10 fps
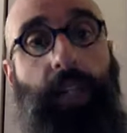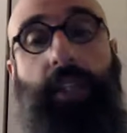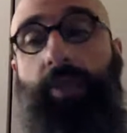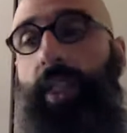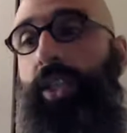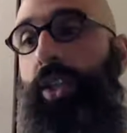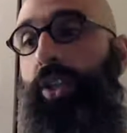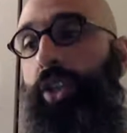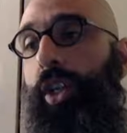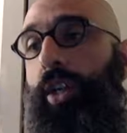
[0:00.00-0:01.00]
under Reza
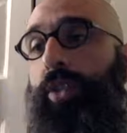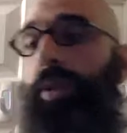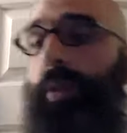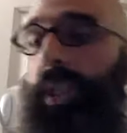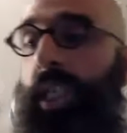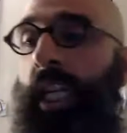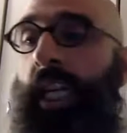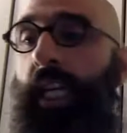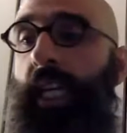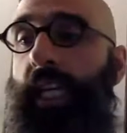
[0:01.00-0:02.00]
Shah. So he was
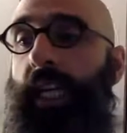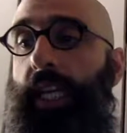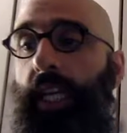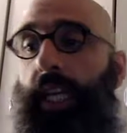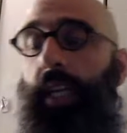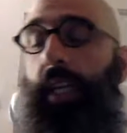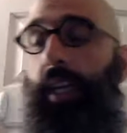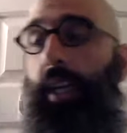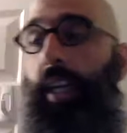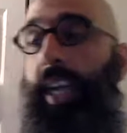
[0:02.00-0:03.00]

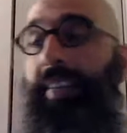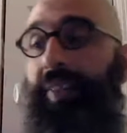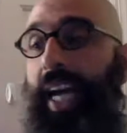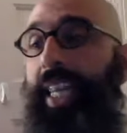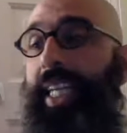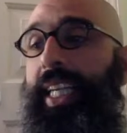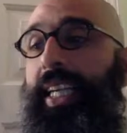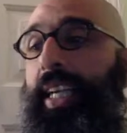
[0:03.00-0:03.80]
a vali